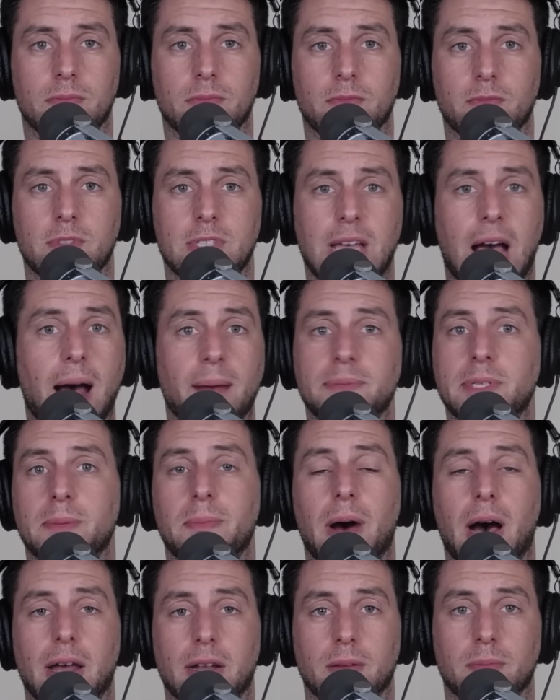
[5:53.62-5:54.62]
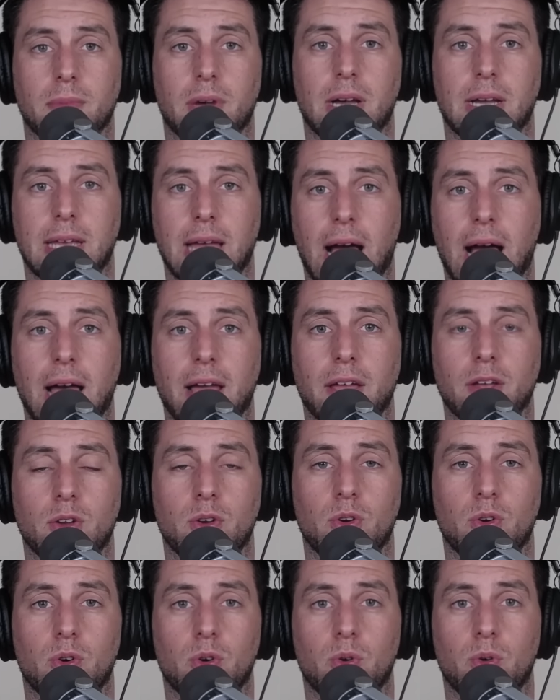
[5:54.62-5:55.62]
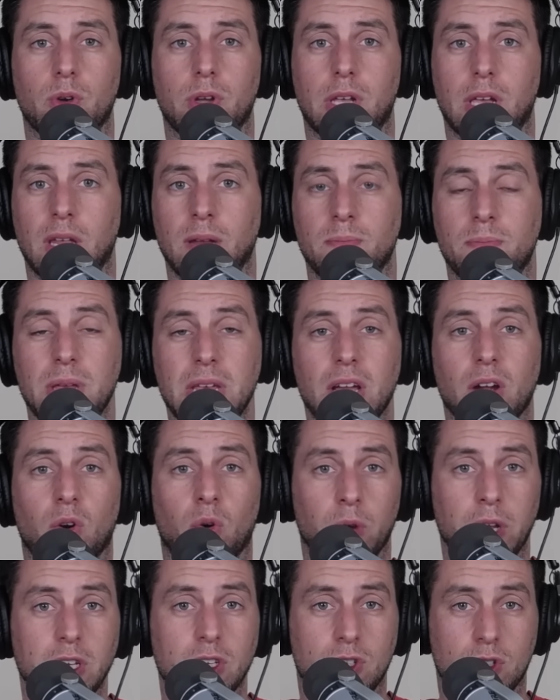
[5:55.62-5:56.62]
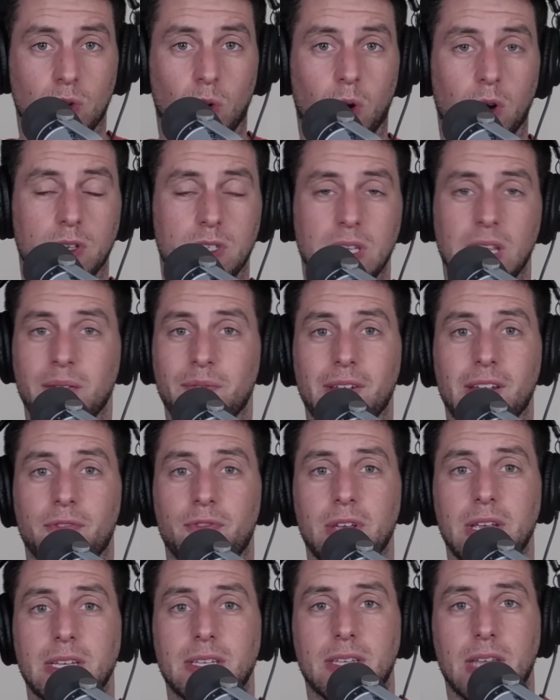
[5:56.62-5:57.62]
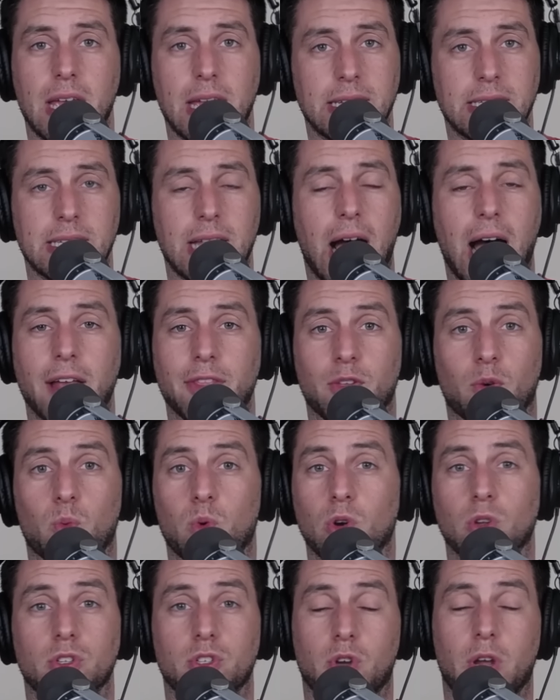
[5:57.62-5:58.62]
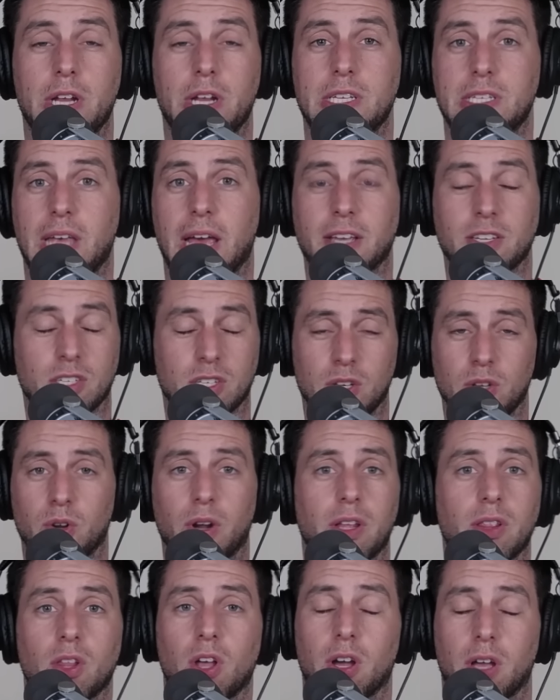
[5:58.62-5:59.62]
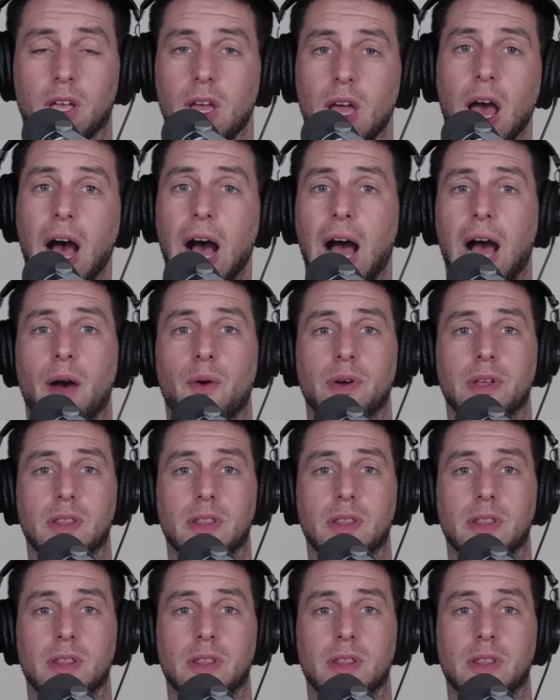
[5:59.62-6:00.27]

top to bottom. A guy who can be a resource even if he is not the world's greatest executor. And look, I would